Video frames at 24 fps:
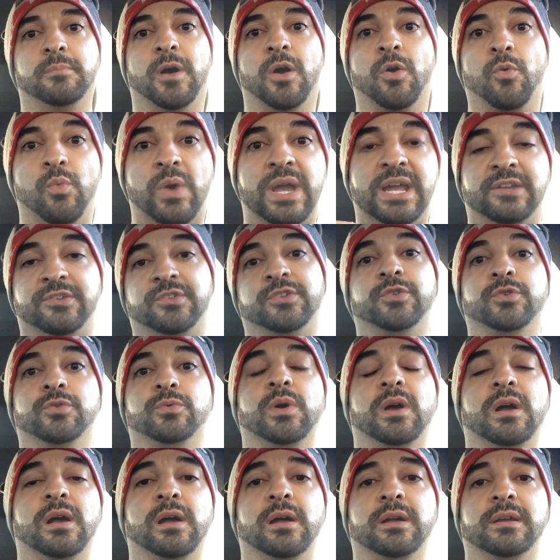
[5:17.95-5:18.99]
way
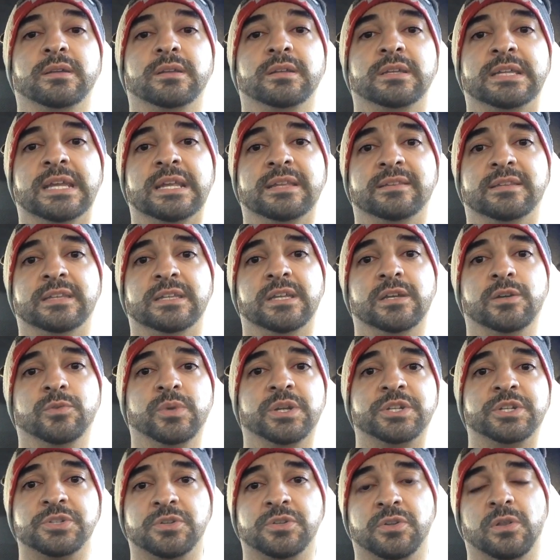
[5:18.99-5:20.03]
to get the
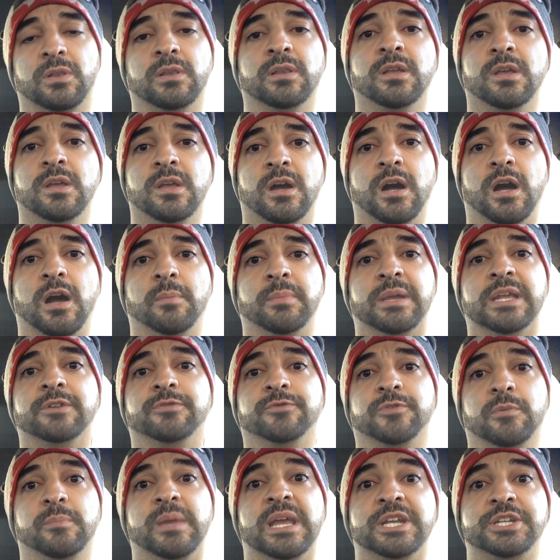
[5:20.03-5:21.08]
original
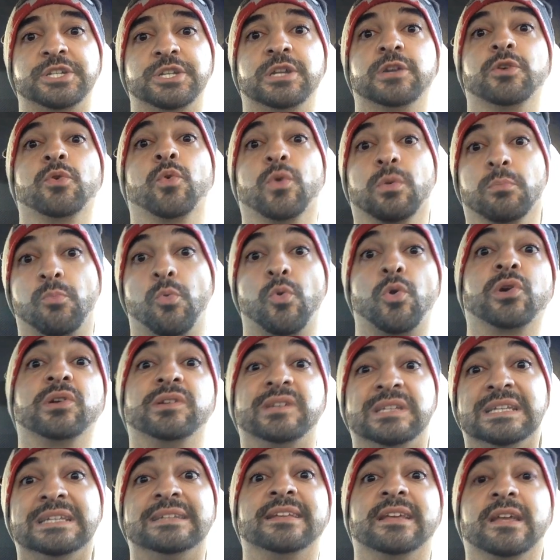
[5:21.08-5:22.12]
information or more
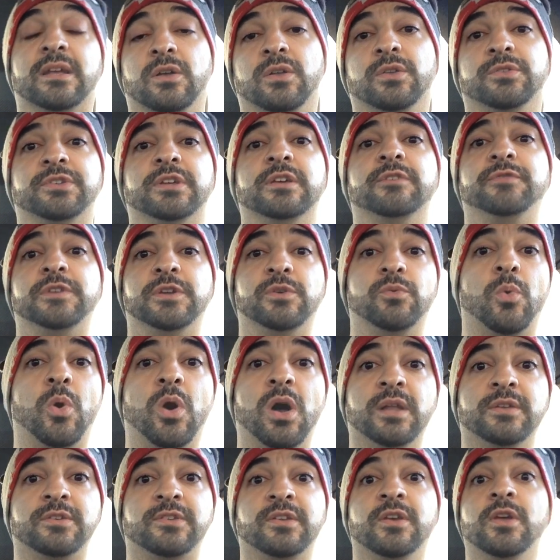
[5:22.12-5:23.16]
details if you
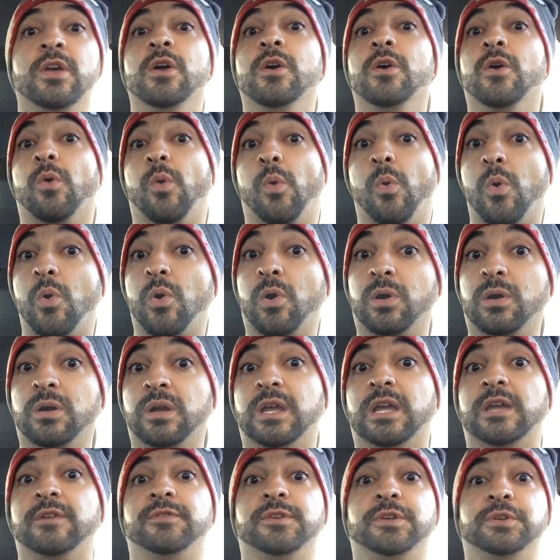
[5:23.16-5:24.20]
want, or
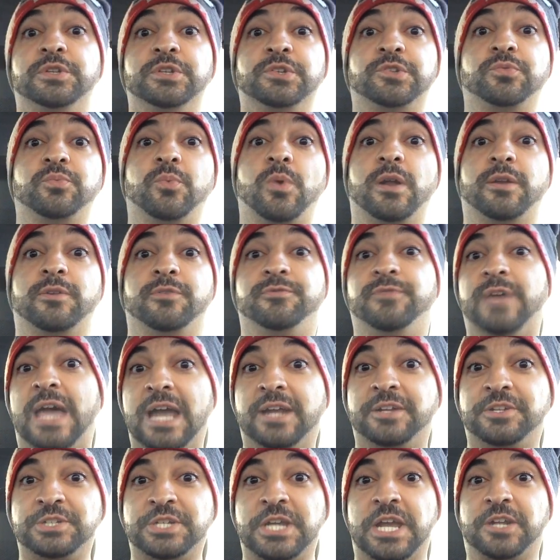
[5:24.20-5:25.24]
if you just want to
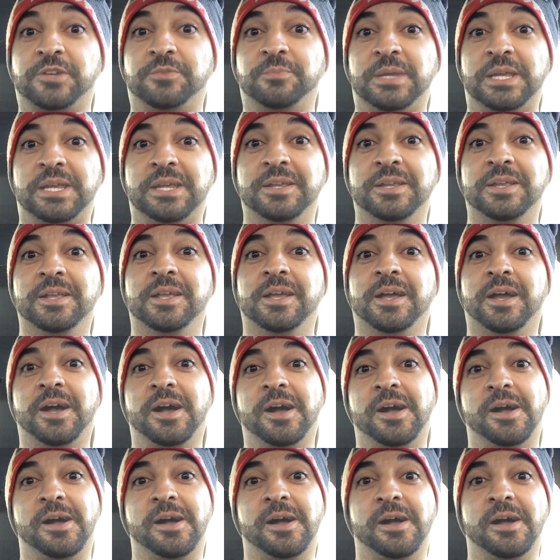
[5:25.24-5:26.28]
fact check me,
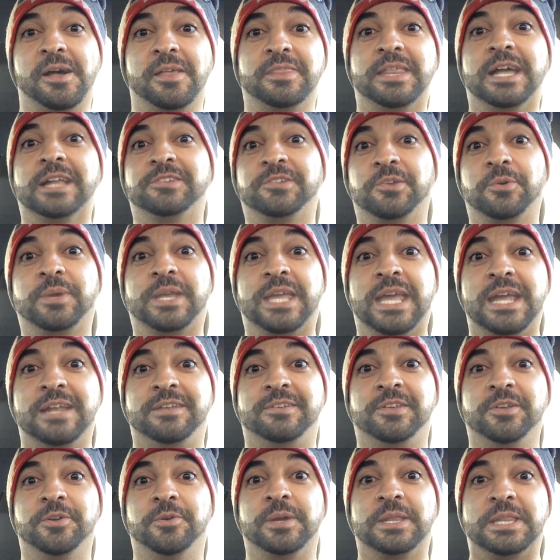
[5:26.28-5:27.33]
that's okay
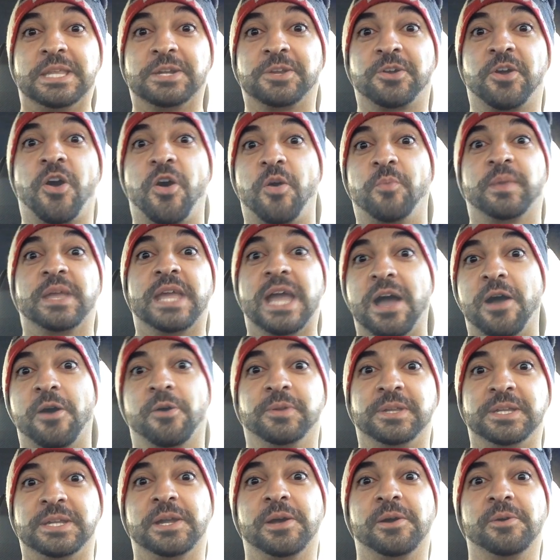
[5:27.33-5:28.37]
too, and then call me
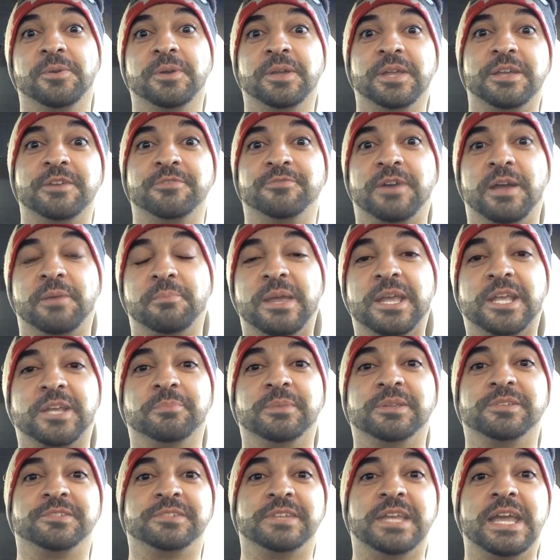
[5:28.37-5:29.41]
out, if I make a
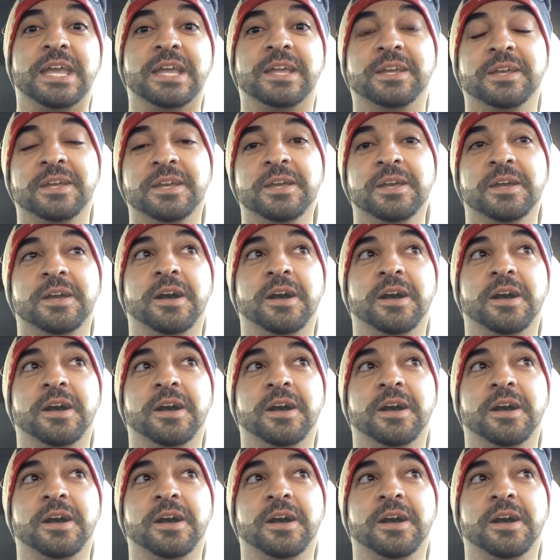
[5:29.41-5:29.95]
mistake,